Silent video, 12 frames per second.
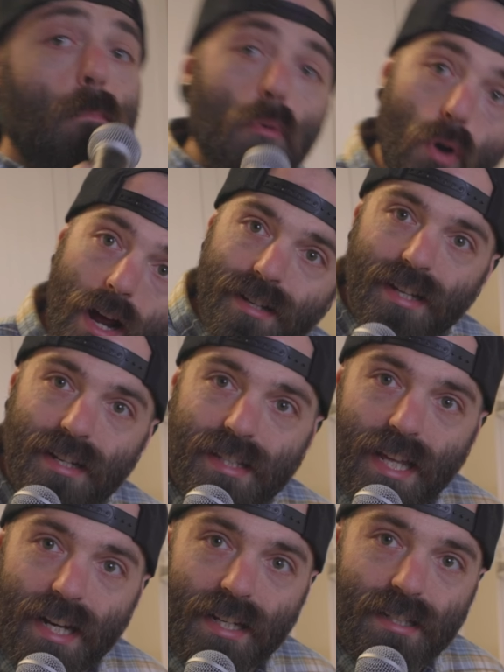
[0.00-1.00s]
process
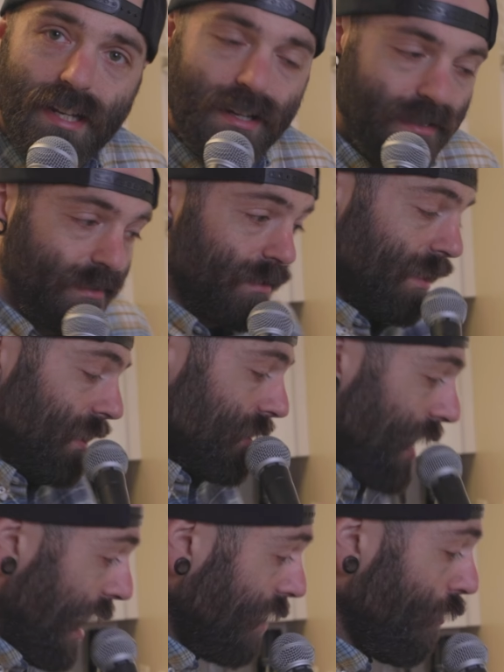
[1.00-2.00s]
that exists, and
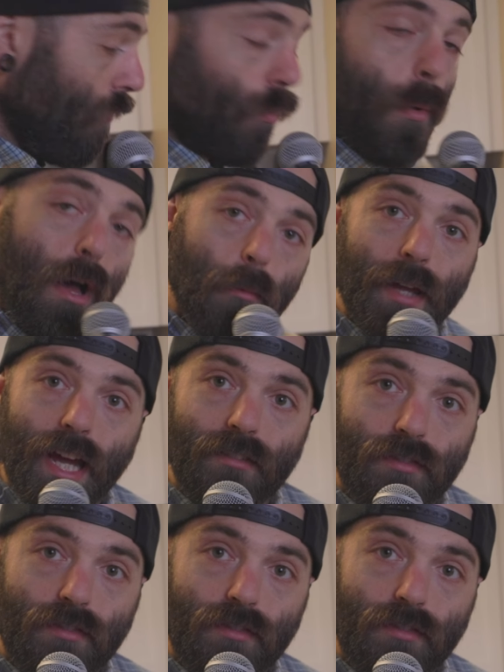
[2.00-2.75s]
it's kind of overwhelming at